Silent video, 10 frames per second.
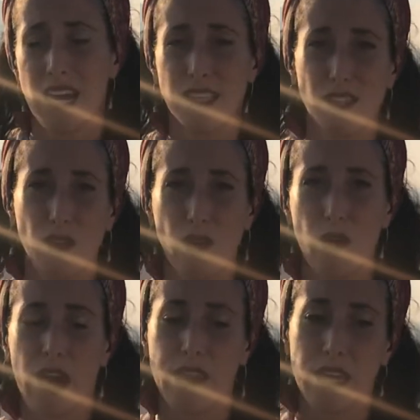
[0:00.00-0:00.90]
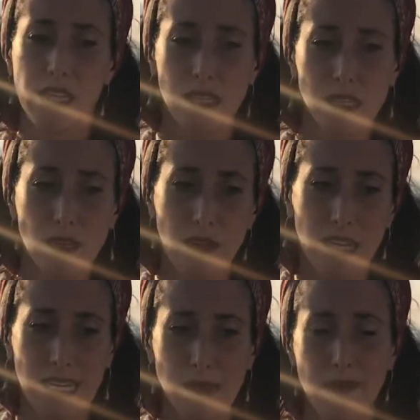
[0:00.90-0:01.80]
And so I think this
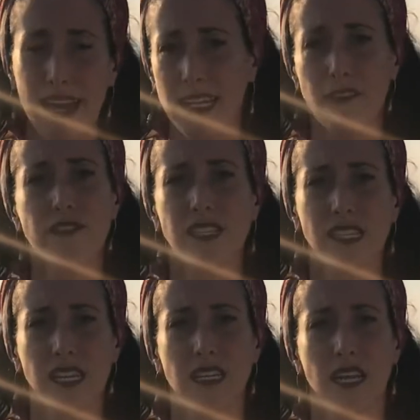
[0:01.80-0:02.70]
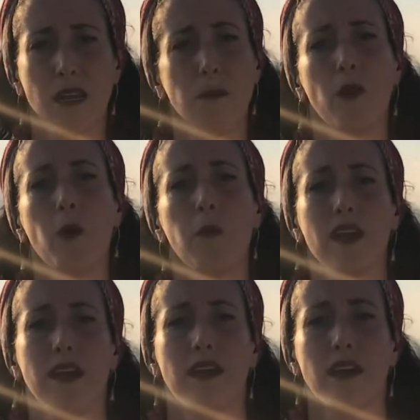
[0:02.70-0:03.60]
story is magnificent and
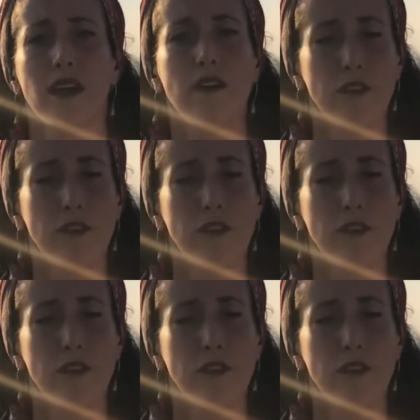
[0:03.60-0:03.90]
appropriate for